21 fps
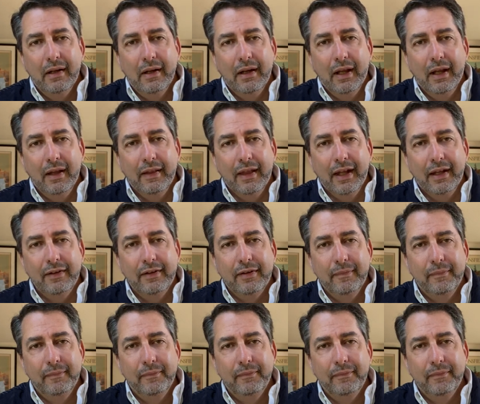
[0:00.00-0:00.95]
Like that.
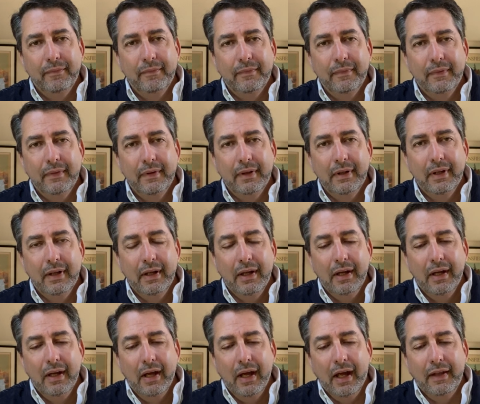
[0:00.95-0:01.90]

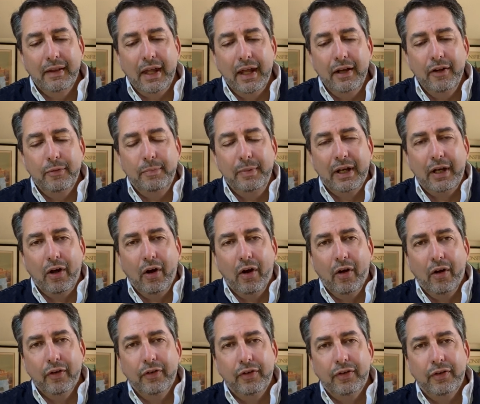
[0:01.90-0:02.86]
And that is
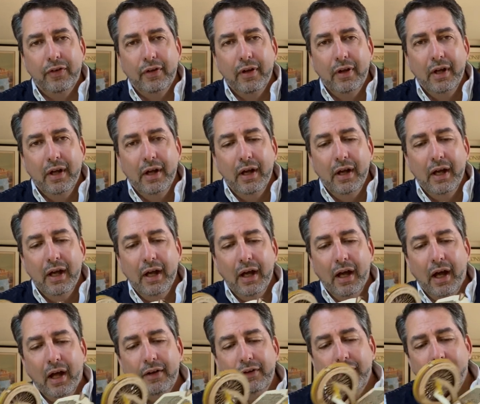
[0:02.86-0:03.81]
because
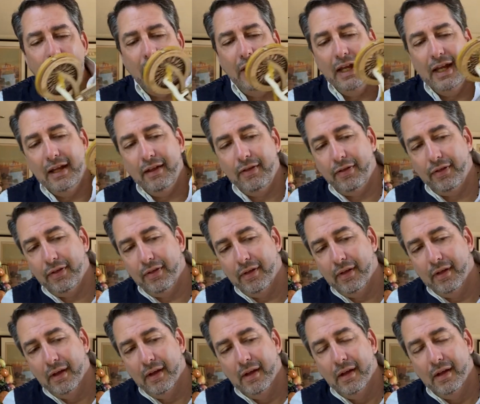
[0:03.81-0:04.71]
underneath